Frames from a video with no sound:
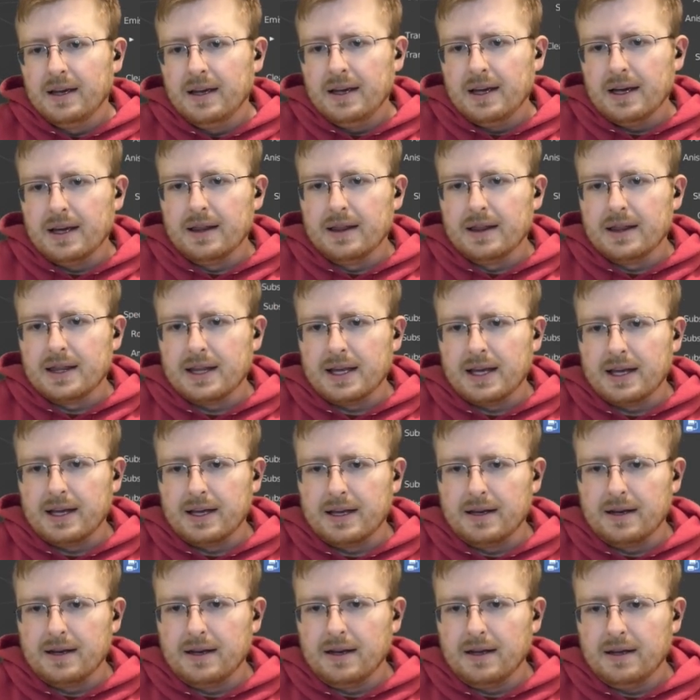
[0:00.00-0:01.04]
and
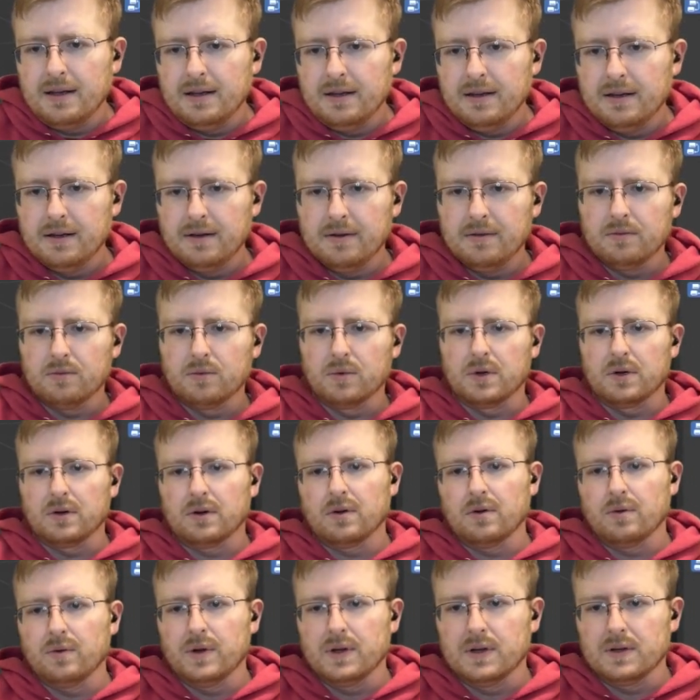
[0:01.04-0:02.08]
then we're
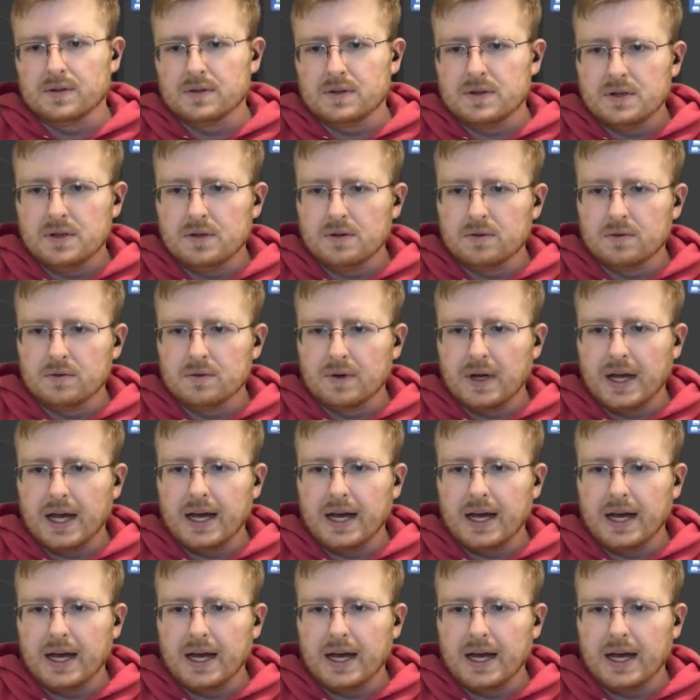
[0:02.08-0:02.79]
going to